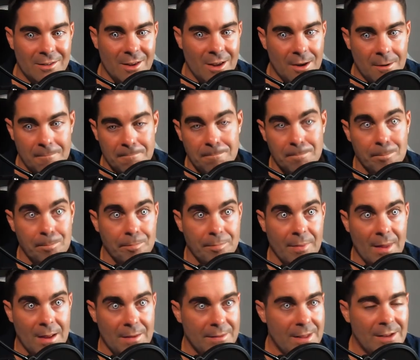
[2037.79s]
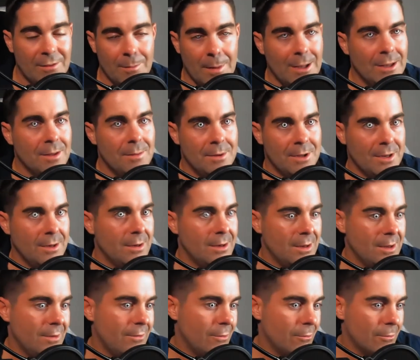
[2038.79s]
Like, that's my limit.
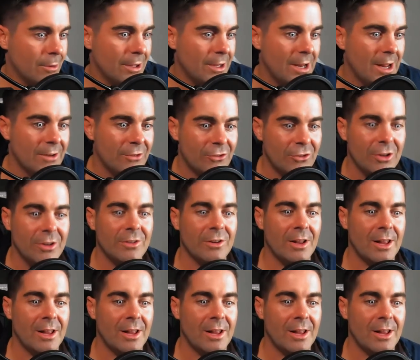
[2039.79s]
Even really nice jeans.